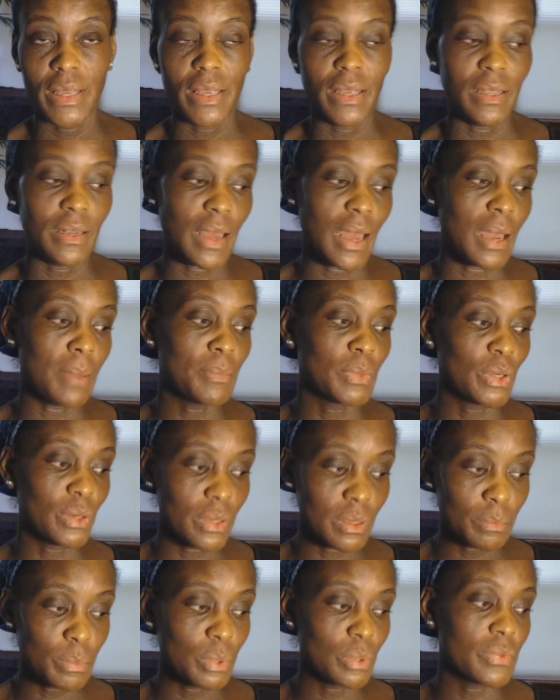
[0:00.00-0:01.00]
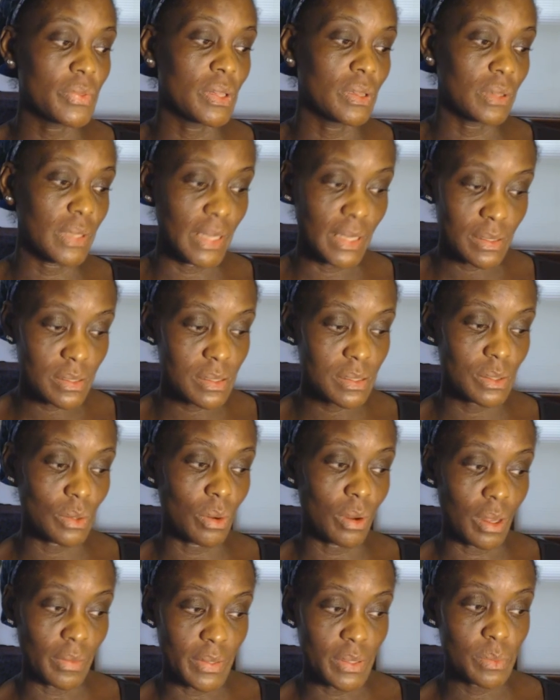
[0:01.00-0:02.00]
And I'm going to put the links to
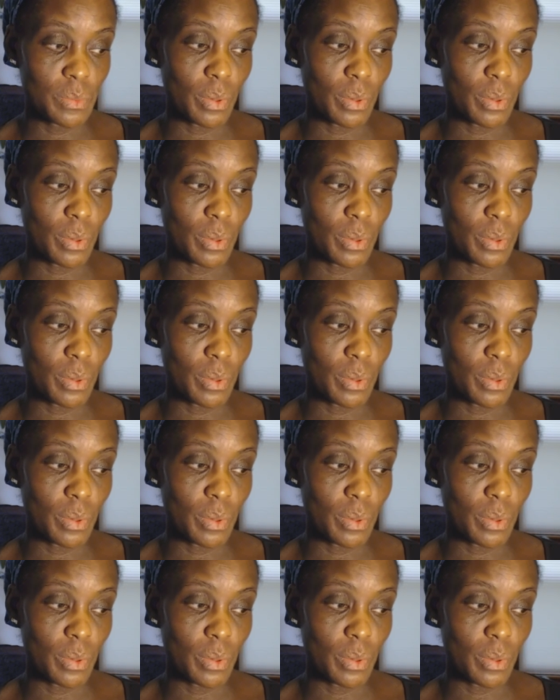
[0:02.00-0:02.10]
all these